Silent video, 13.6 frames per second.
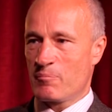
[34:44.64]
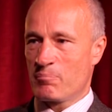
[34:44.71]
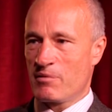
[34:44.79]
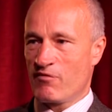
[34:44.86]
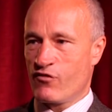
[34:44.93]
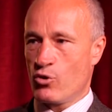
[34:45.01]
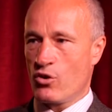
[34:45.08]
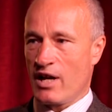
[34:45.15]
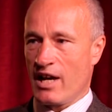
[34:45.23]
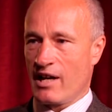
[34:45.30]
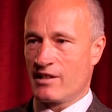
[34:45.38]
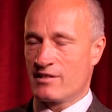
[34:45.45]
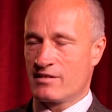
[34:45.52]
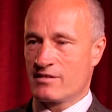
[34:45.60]

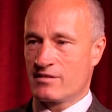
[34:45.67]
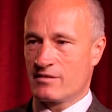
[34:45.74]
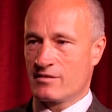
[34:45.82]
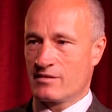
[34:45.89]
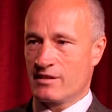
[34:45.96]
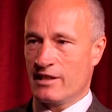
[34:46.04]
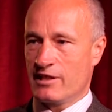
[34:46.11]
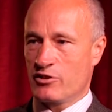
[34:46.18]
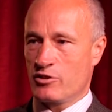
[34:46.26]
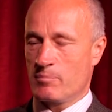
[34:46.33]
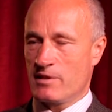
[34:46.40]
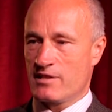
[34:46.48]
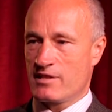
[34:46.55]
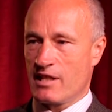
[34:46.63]
Beforehand, it could
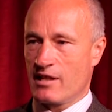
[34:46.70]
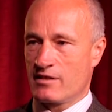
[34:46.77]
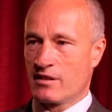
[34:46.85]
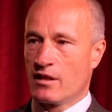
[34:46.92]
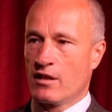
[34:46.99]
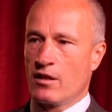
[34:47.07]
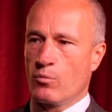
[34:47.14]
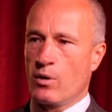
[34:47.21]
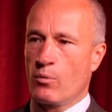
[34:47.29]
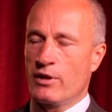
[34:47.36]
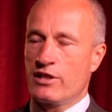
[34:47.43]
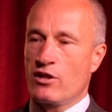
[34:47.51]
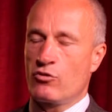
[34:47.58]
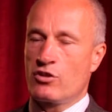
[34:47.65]
be said, well,
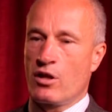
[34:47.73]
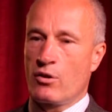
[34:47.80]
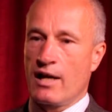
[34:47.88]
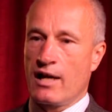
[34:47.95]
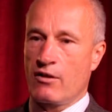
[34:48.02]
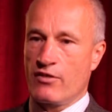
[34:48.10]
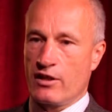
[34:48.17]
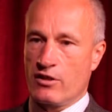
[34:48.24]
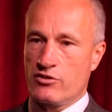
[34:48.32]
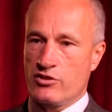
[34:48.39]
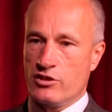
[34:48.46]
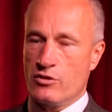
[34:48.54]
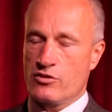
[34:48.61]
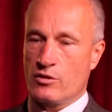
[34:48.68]
we don't know how they're going
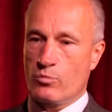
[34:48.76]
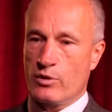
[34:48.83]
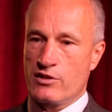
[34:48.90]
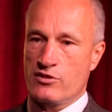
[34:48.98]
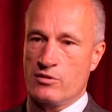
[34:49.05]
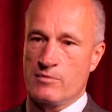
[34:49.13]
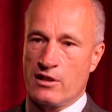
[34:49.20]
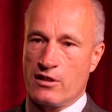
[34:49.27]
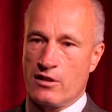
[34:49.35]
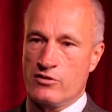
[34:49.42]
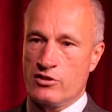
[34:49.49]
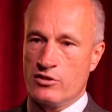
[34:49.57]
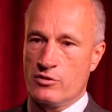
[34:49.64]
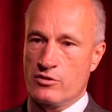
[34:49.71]
to use them. We assume they're going
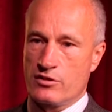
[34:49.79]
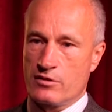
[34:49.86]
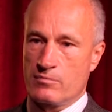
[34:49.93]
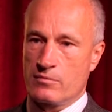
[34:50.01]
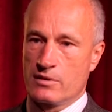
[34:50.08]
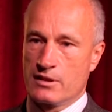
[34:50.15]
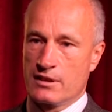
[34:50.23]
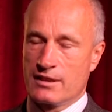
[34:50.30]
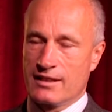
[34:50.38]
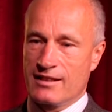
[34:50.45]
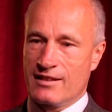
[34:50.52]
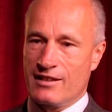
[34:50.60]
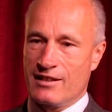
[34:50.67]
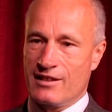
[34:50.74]
to use them
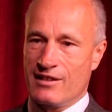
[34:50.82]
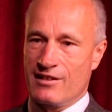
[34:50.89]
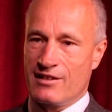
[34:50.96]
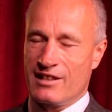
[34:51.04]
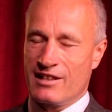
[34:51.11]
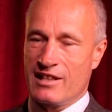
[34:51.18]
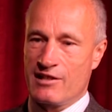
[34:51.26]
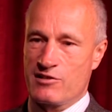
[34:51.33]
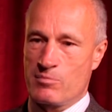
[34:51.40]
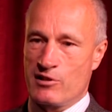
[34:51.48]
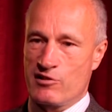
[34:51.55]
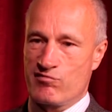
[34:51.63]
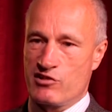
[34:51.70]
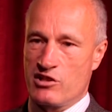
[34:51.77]
against
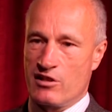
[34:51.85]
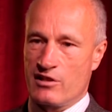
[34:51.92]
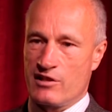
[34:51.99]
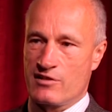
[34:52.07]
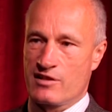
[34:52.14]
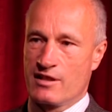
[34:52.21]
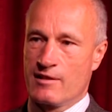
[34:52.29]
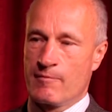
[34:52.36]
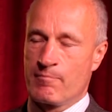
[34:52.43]
military targets.